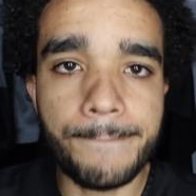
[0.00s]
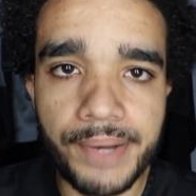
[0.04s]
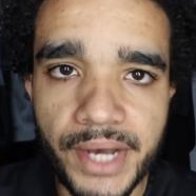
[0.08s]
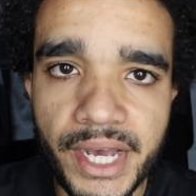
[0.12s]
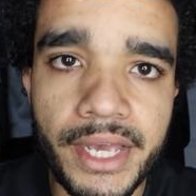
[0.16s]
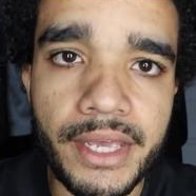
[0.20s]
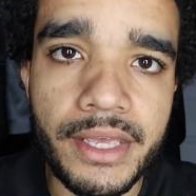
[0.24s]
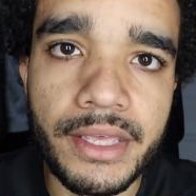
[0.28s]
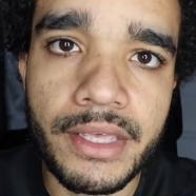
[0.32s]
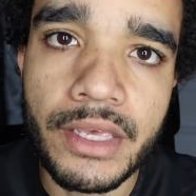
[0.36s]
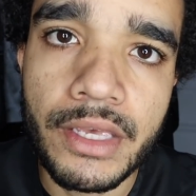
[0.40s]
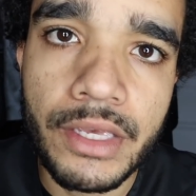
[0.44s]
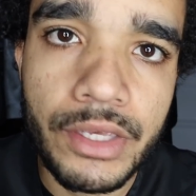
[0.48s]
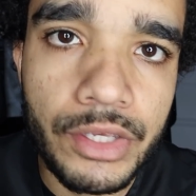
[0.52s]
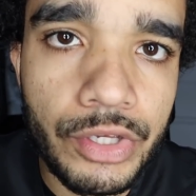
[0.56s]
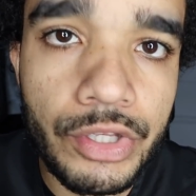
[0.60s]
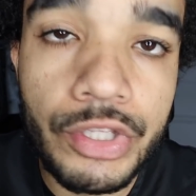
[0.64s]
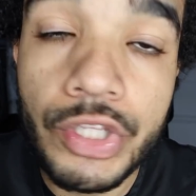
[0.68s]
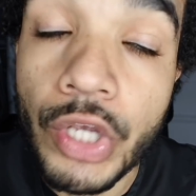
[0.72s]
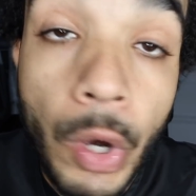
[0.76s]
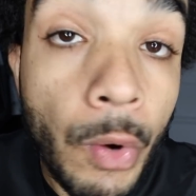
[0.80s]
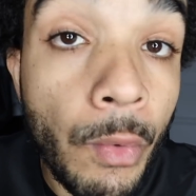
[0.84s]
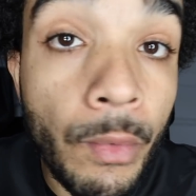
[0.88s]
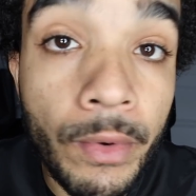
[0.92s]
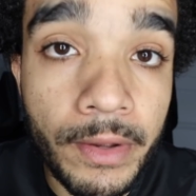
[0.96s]
But you
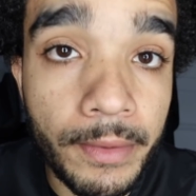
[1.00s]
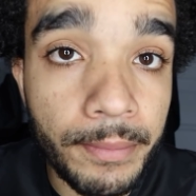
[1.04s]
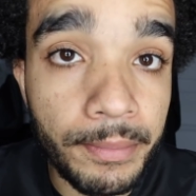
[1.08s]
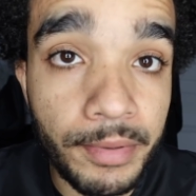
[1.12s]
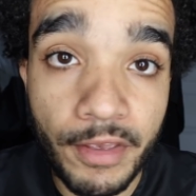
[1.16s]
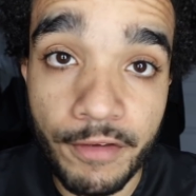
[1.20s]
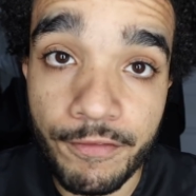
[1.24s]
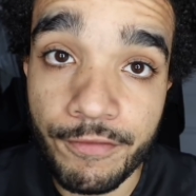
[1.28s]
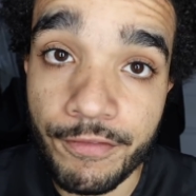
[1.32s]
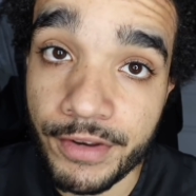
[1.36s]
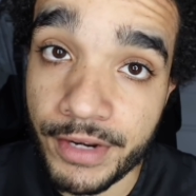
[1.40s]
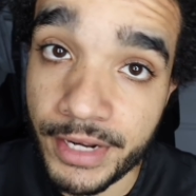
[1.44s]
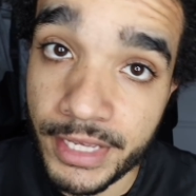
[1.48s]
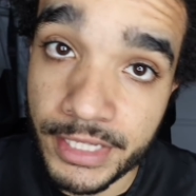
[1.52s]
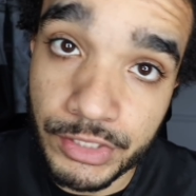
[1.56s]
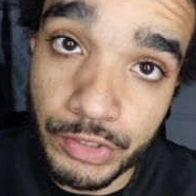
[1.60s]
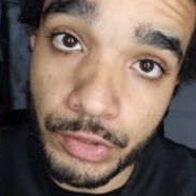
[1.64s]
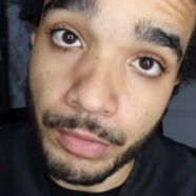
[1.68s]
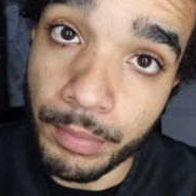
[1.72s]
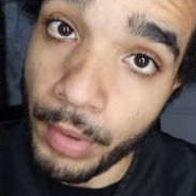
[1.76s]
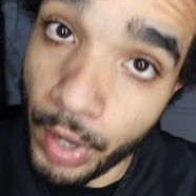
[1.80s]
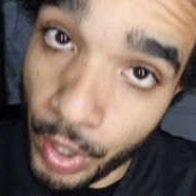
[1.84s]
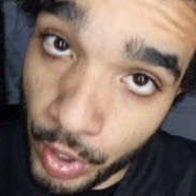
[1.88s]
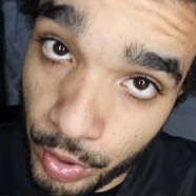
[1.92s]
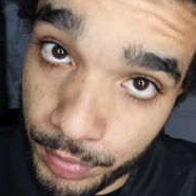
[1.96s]
don't want to be a
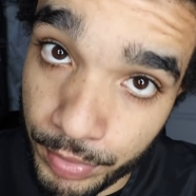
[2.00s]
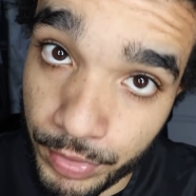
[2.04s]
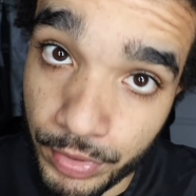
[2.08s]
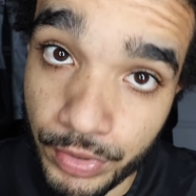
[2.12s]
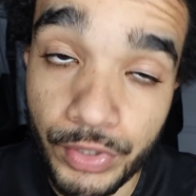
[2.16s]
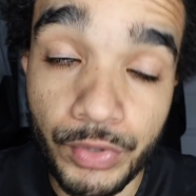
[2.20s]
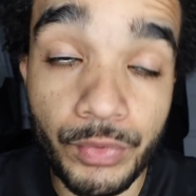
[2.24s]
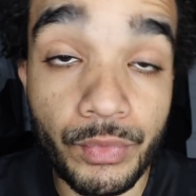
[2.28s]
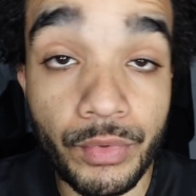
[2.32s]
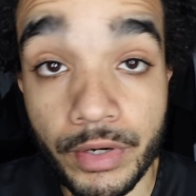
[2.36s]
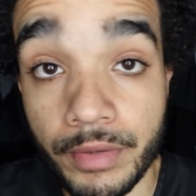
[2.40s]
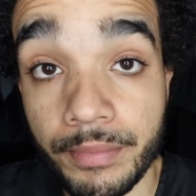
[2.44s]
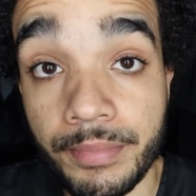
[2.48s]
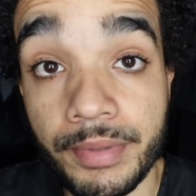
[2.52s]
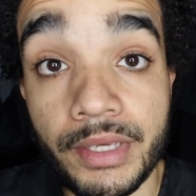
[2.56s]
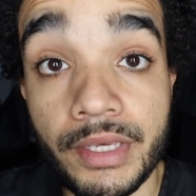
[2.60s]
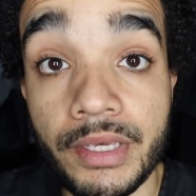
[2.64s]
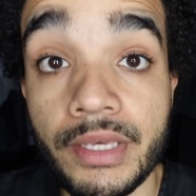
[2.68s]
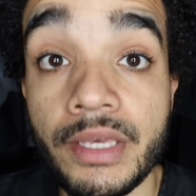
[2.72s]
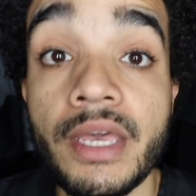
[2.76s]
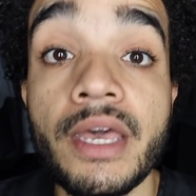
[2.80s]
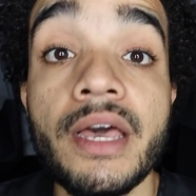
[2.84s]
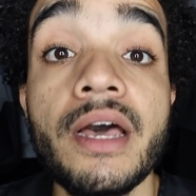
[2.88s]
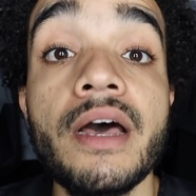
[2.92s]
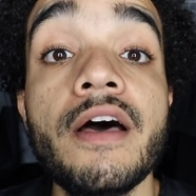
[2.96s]
finesser barber. You want to
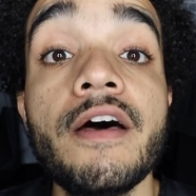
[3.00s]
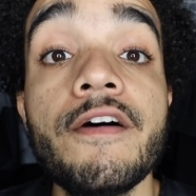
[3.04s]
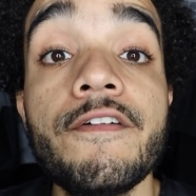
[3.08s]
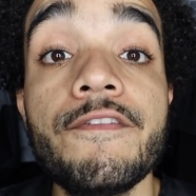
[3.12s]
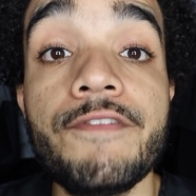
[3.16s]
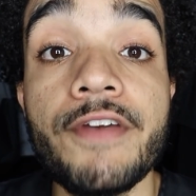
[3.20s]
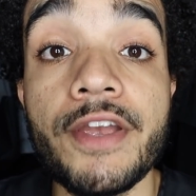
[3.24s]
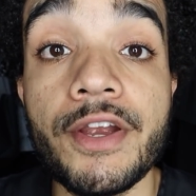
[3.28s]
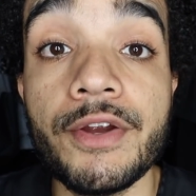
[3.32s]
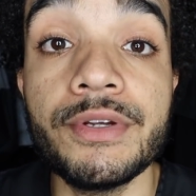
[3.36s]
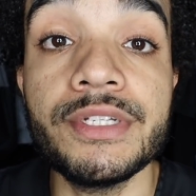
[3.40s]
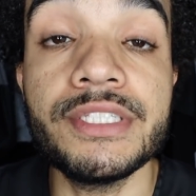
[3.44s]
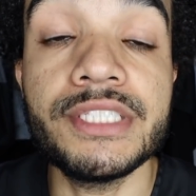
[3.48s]
be a very